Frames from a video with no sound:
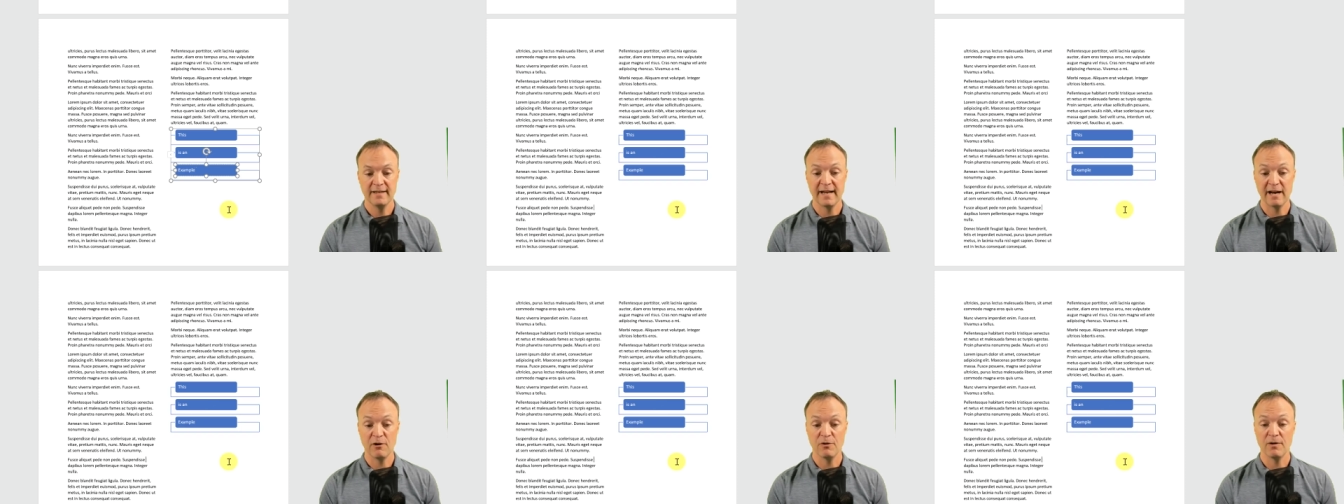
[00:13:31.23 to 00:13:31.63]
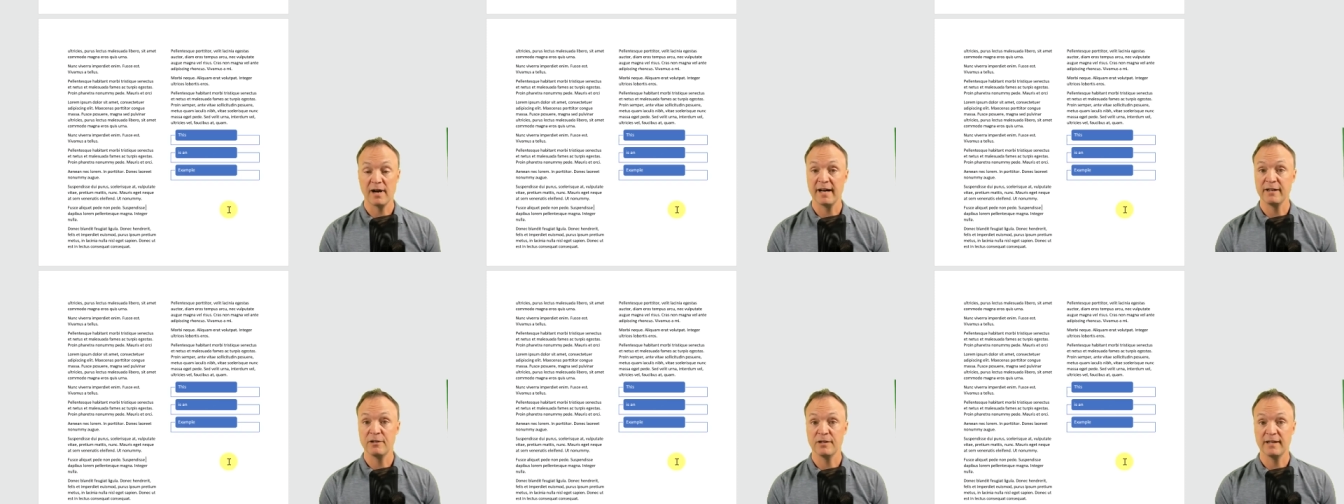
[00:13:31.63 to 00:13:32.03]
Now
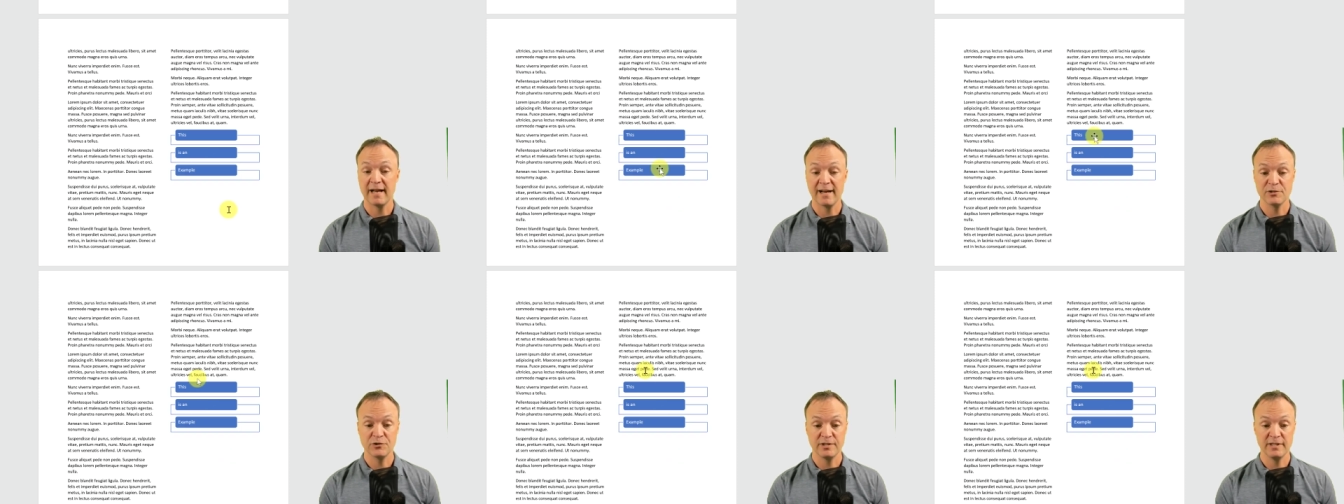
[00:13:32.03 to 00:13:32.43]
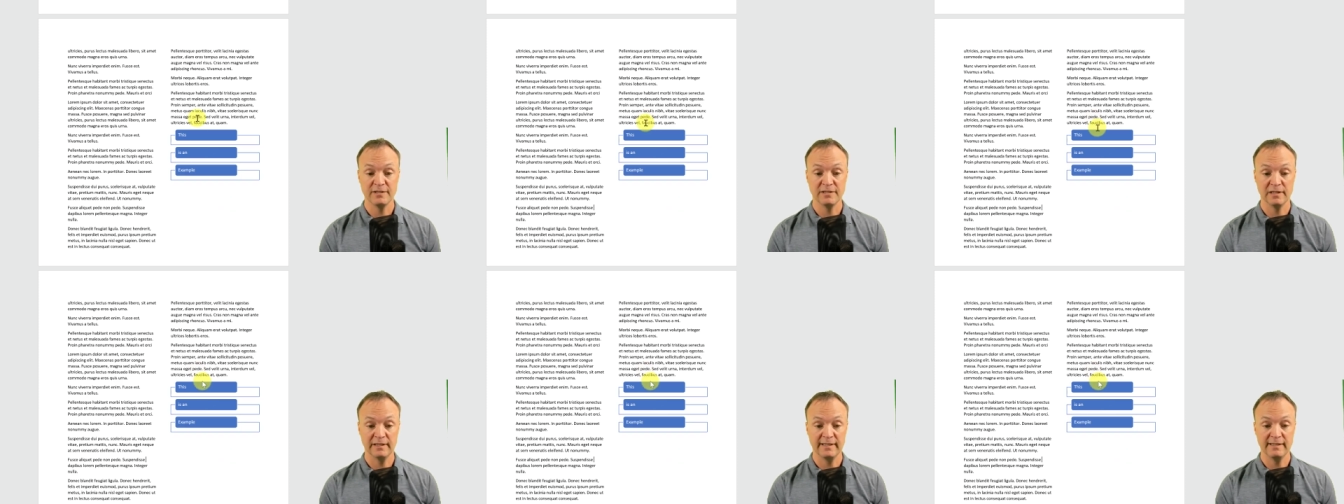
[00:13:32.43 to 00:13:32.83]
I could
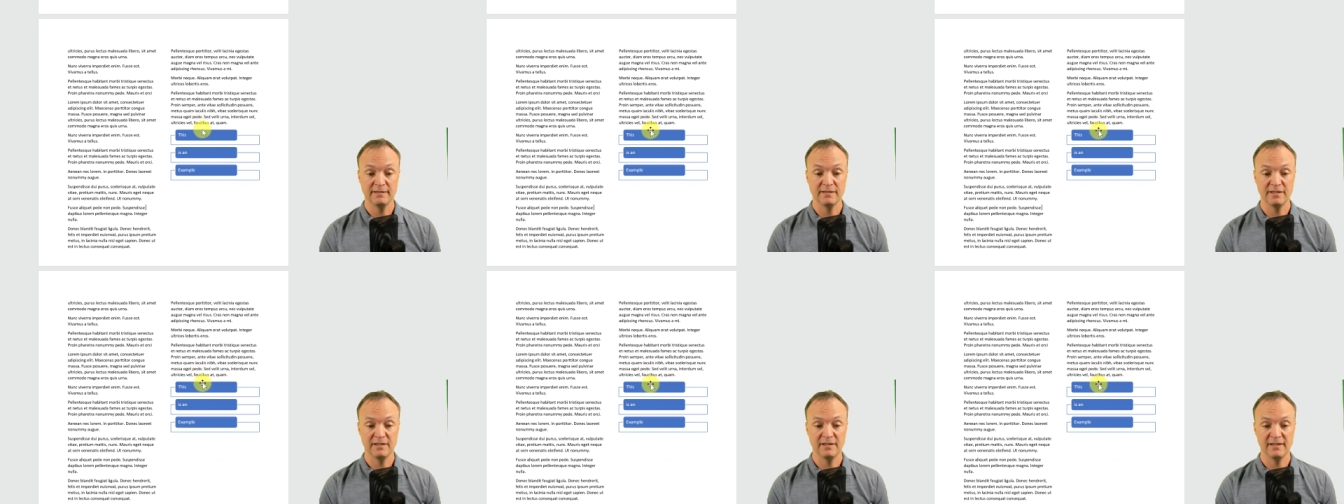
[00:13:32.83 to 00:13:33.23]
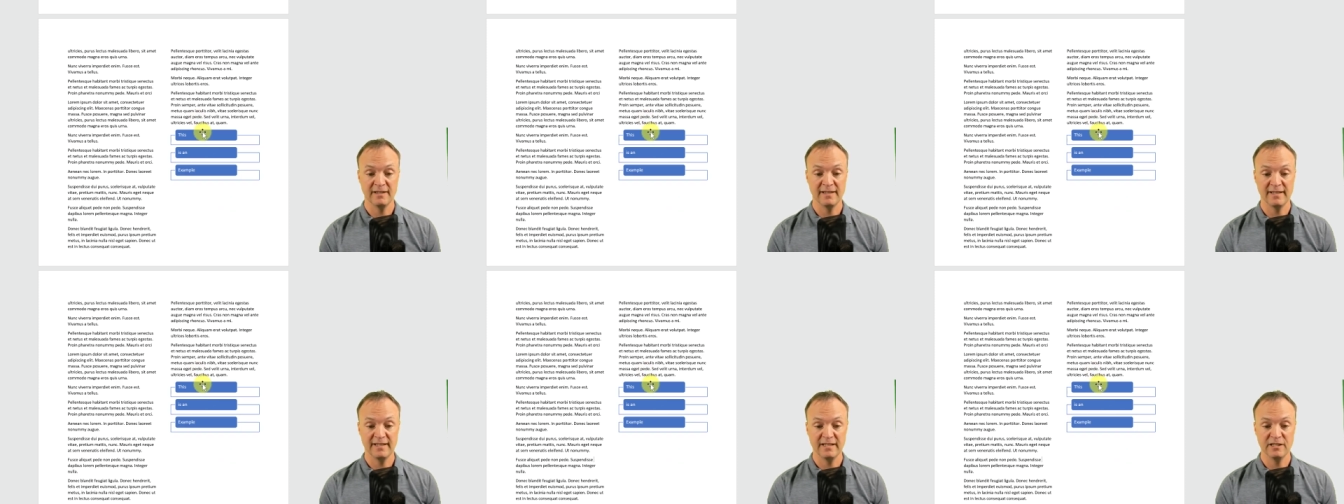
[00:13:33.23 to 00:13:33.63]
actually delete
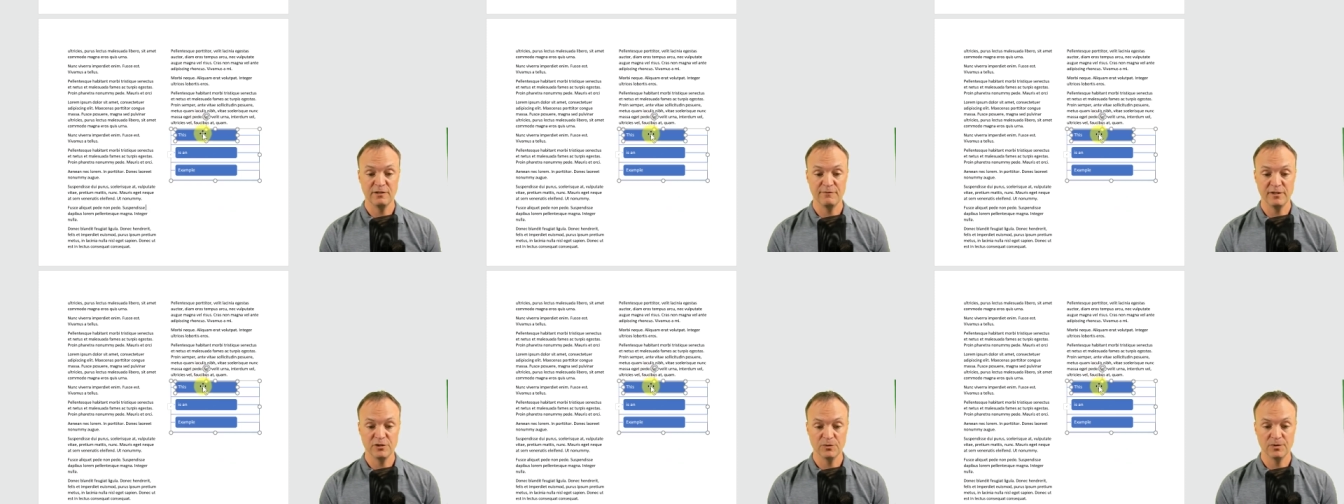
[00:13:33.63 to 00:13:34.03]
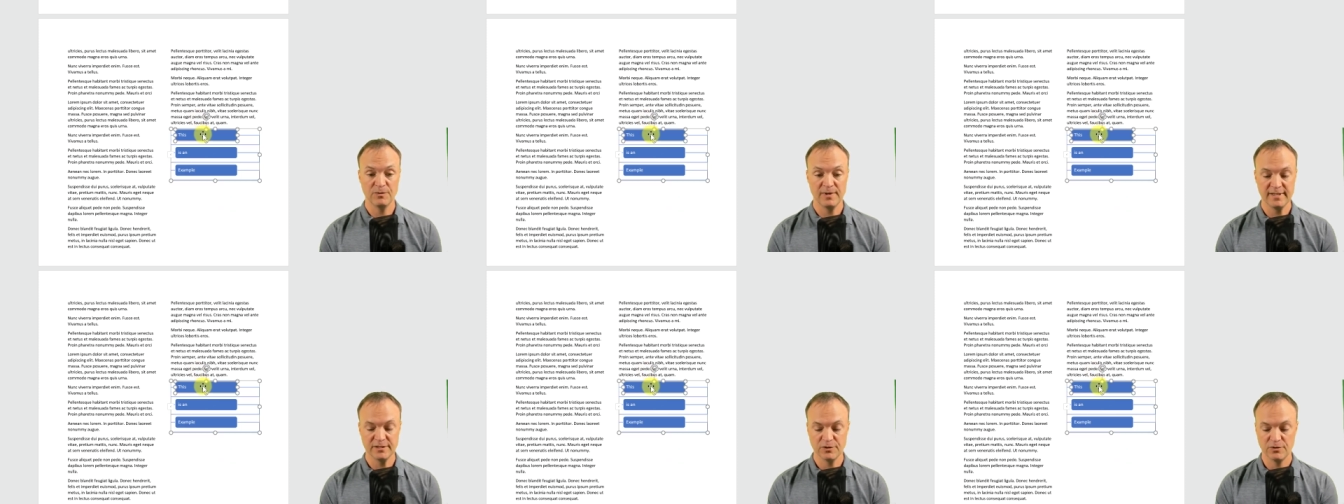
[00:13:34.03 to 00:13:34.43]

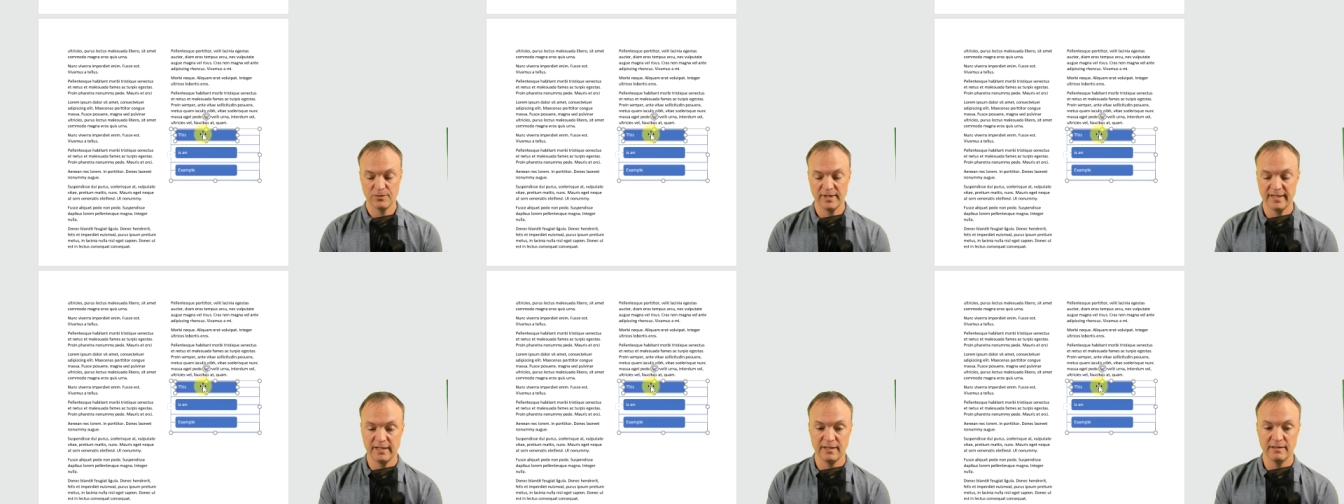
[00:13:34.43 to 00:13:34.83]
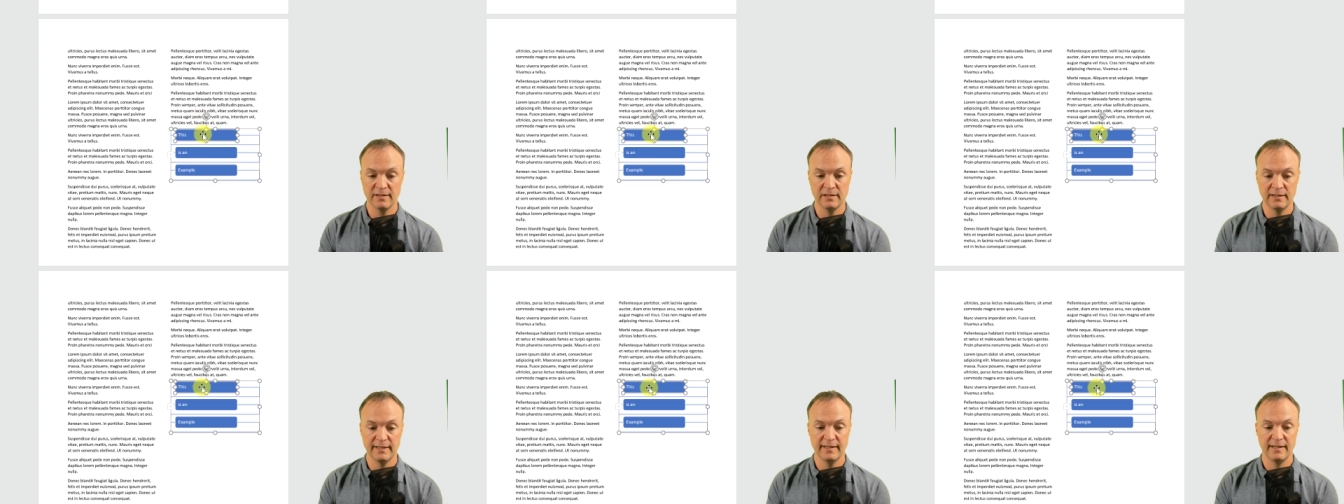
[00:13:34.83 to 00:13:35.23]
individual one, so I
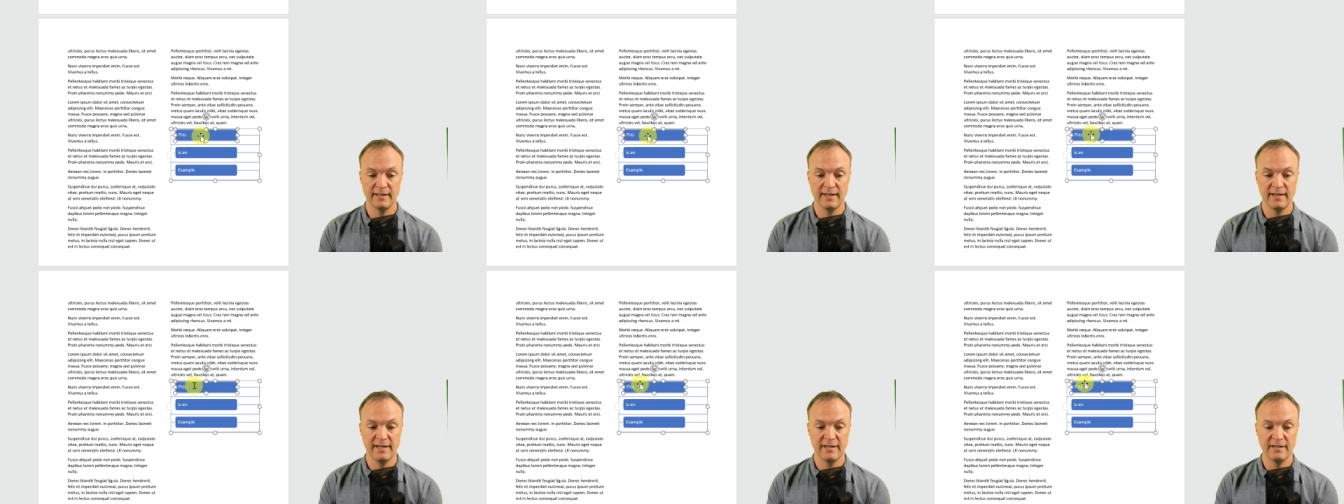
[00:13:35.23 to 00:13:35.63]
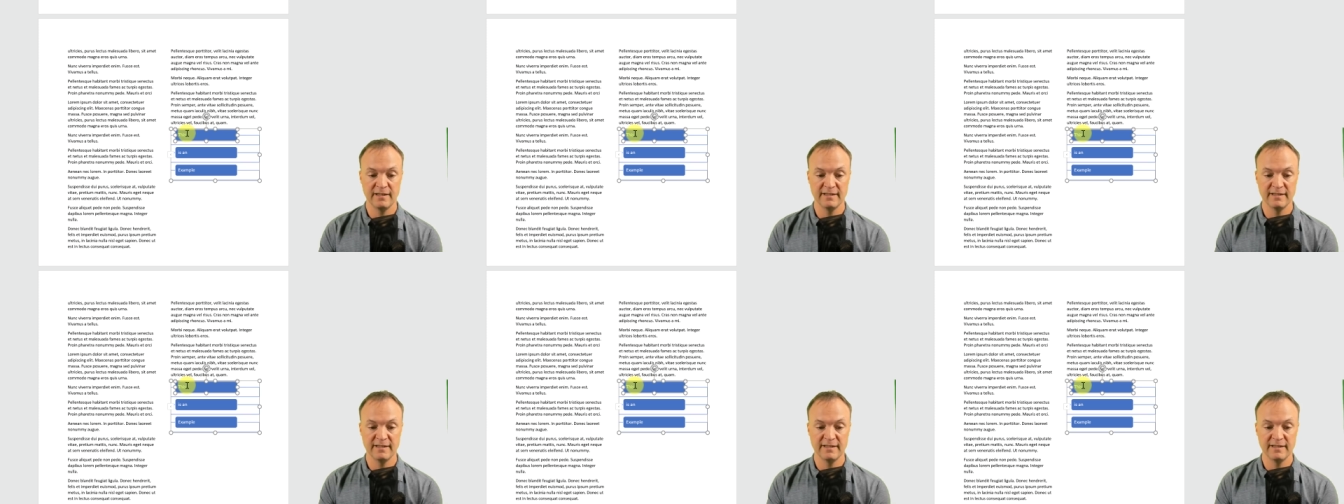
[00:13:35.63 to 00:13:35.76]
could click in it.